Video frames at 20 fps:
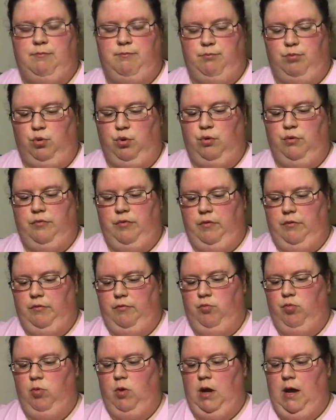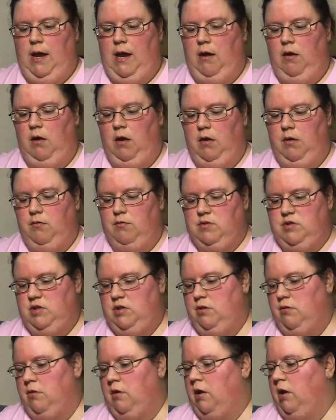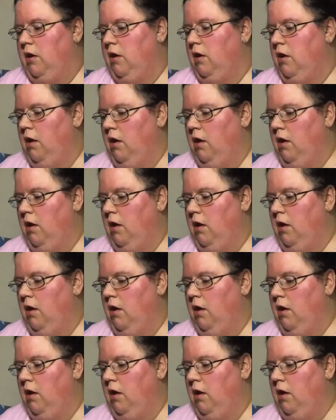proof of how I was doing it.